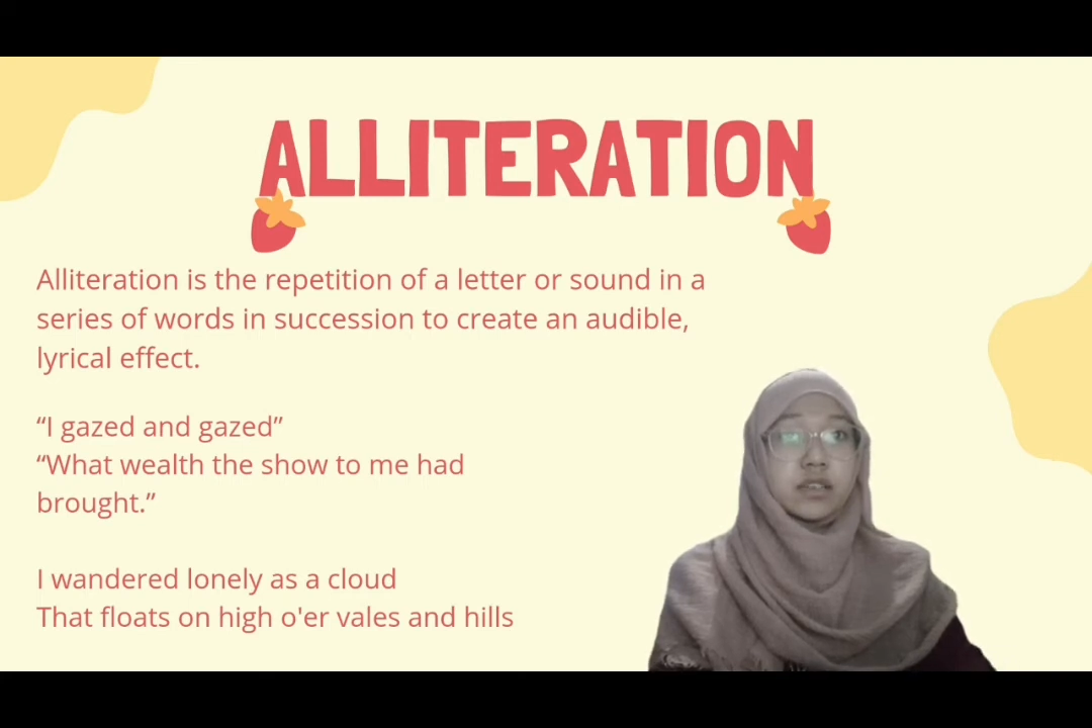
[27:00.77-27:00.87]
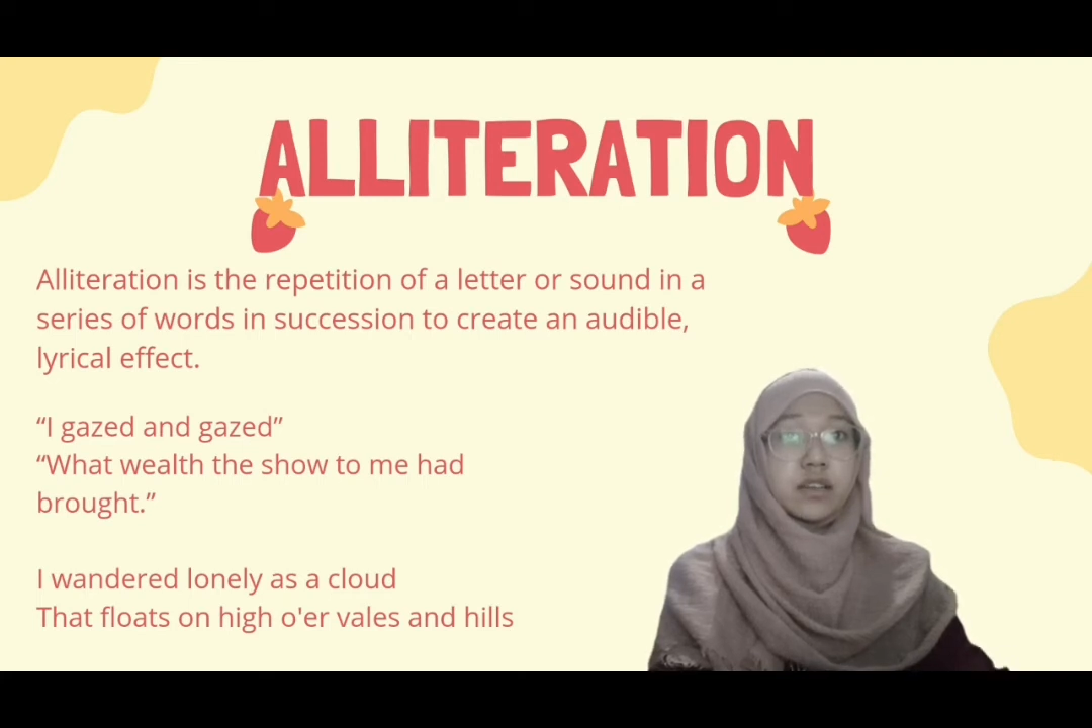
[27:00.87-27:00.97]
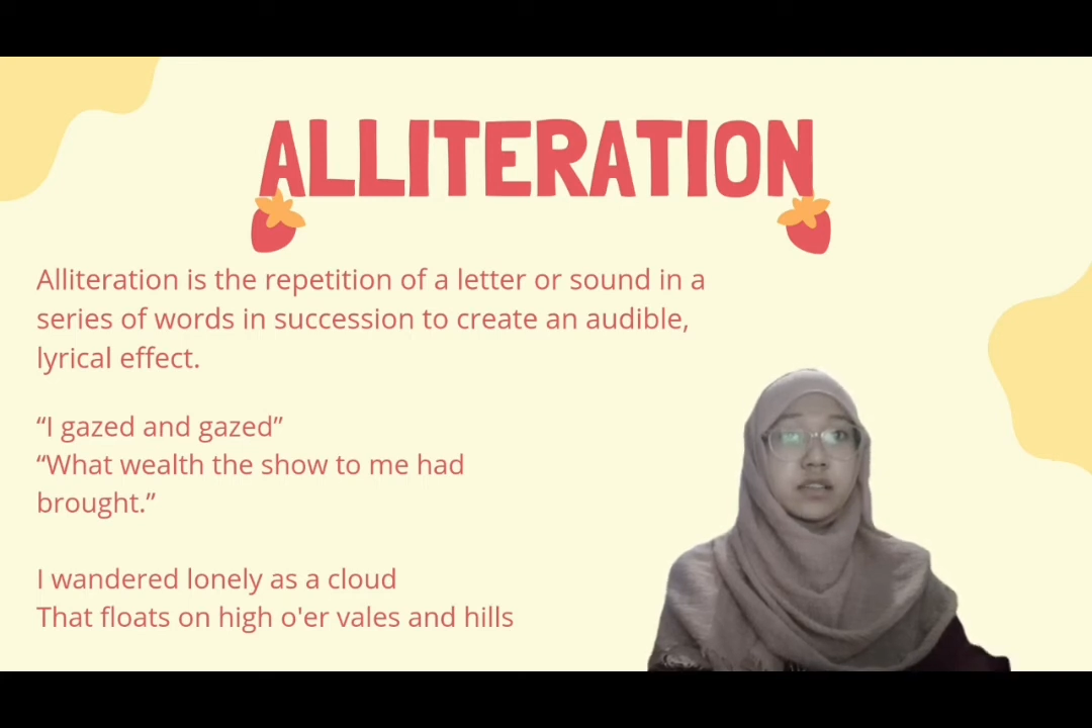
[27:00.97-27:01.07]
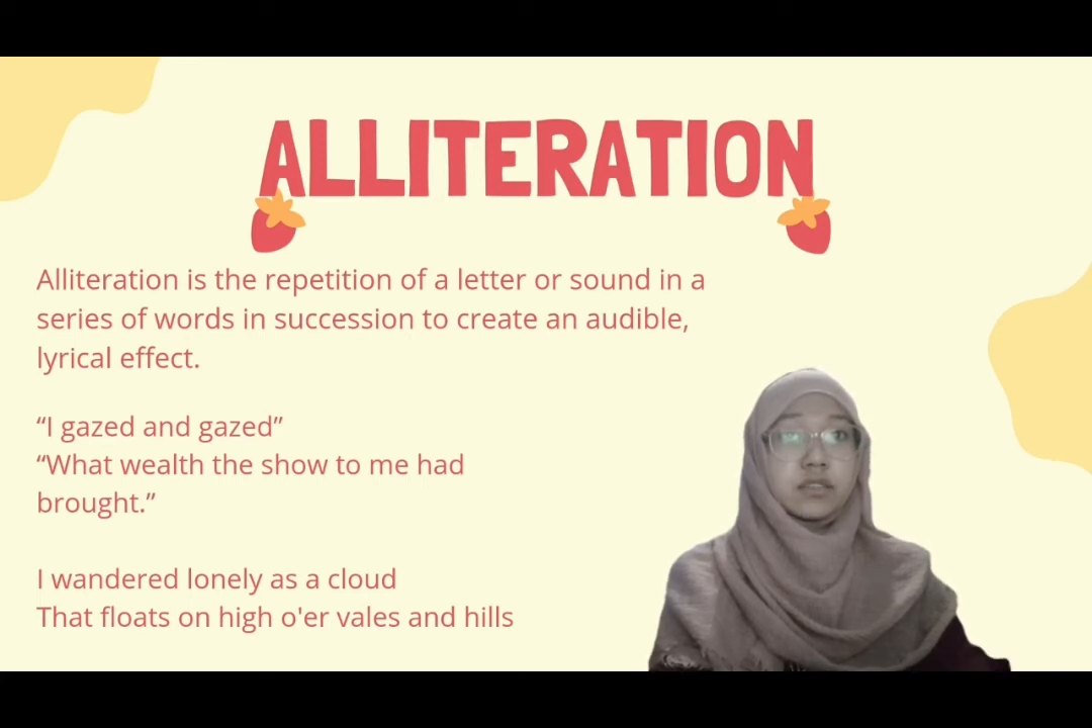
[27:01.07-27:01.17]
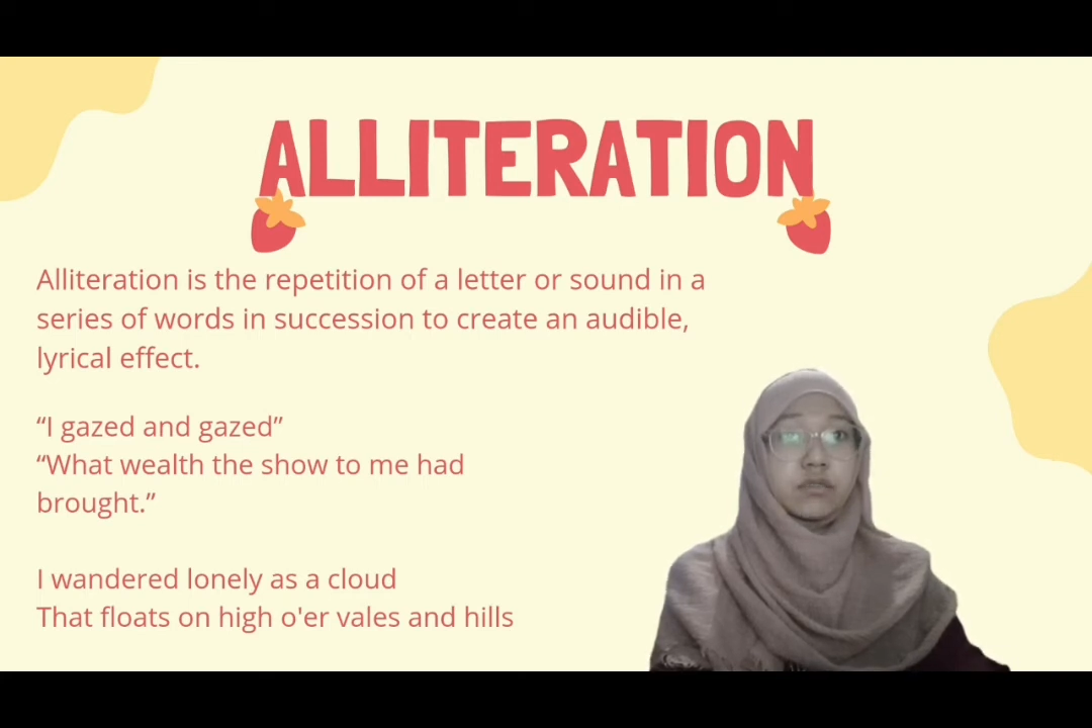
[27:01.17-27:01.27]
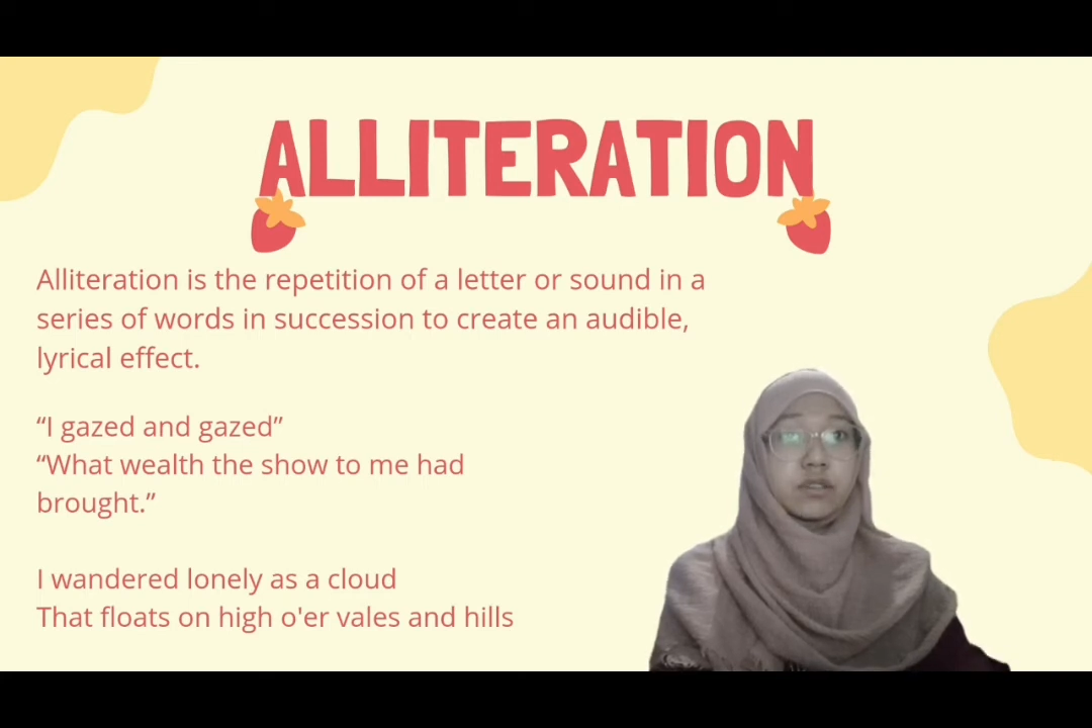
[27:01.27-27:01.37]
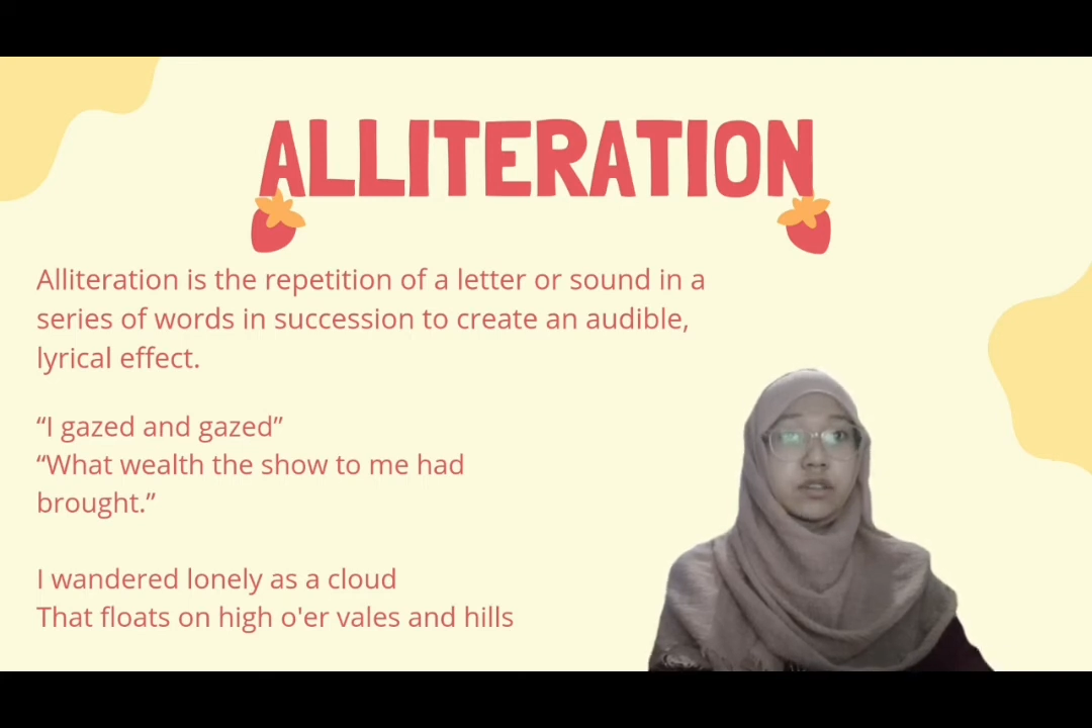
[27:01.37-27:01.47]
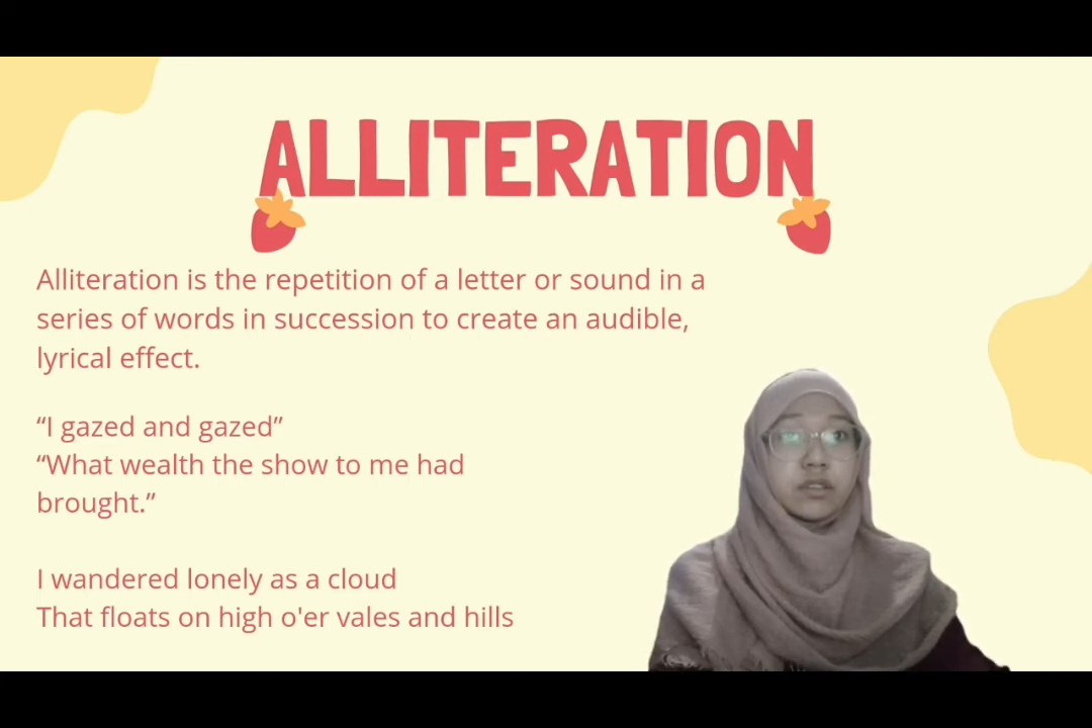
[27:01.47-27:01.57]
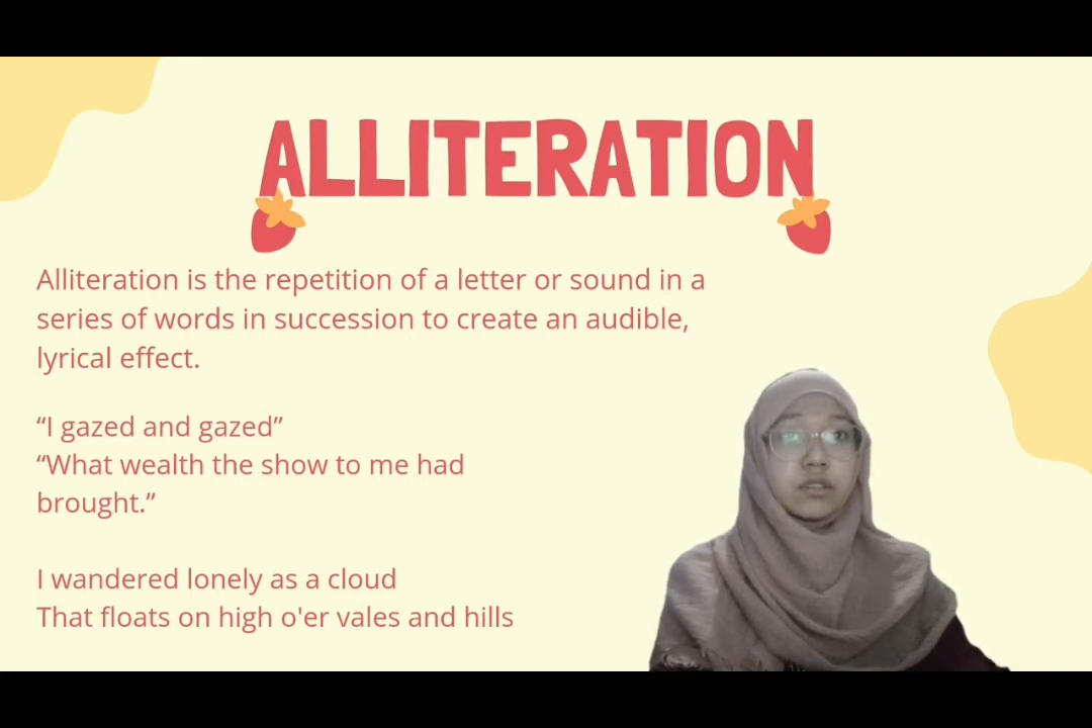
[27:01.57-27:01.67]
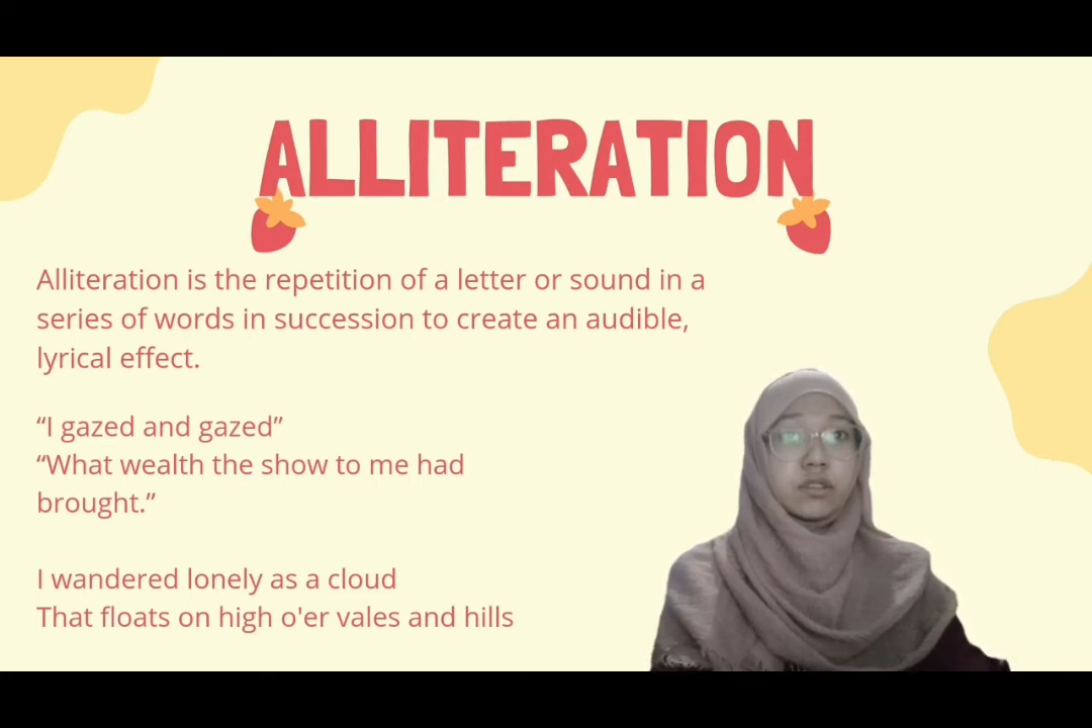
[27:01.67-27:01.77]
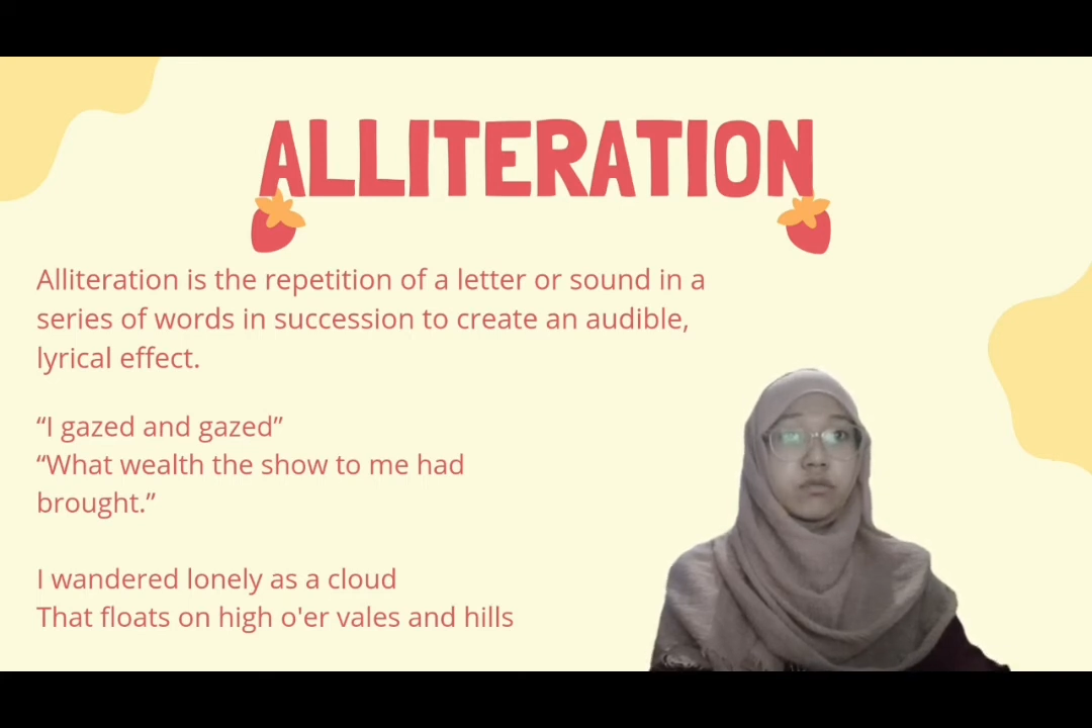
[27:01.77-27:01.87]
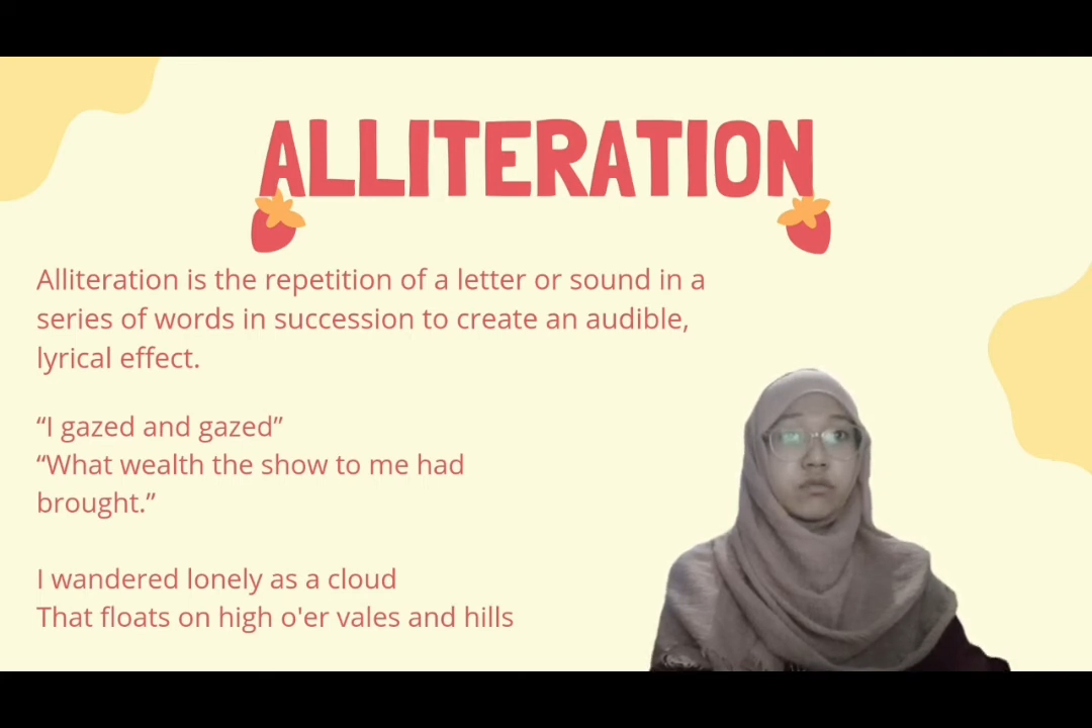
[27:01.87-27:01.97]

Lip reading: natural